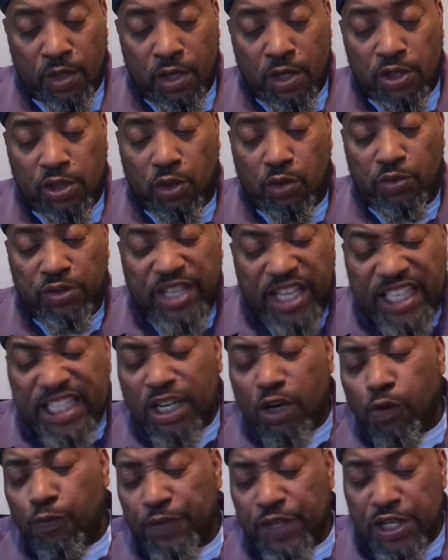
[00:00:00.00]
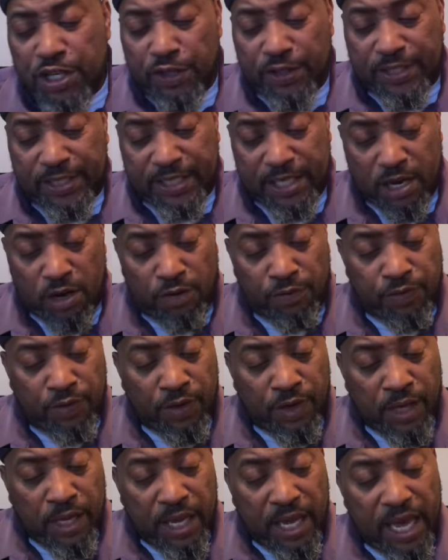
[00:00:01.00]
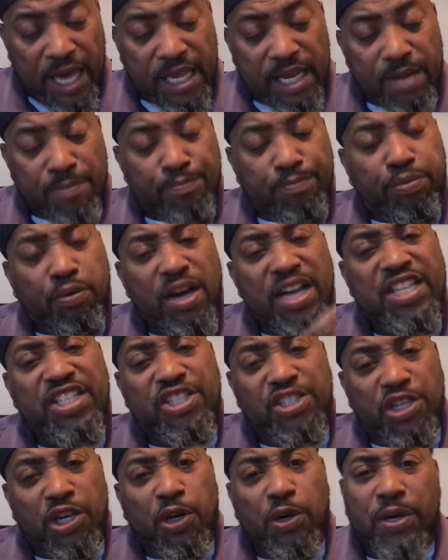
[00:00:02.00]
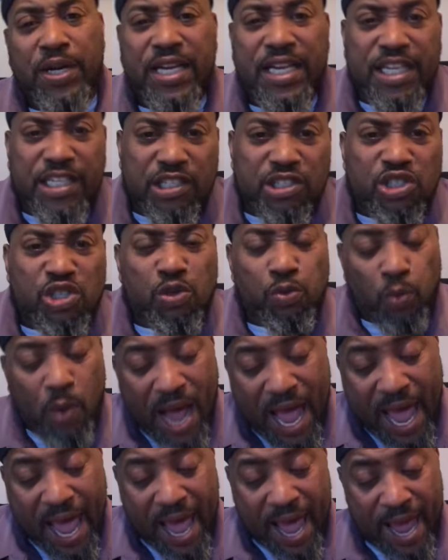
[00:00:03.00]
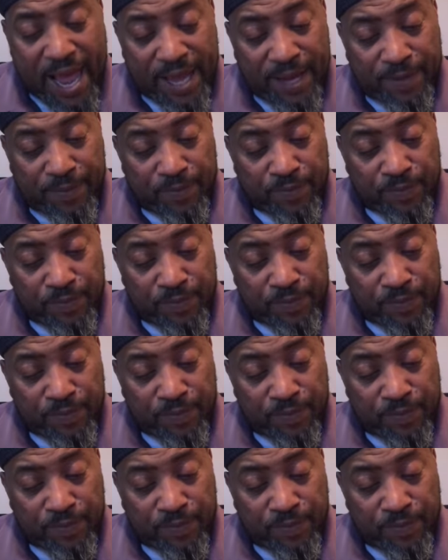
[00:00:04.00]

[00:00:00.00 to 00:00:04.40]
So get over yourself and embrace your inner swag.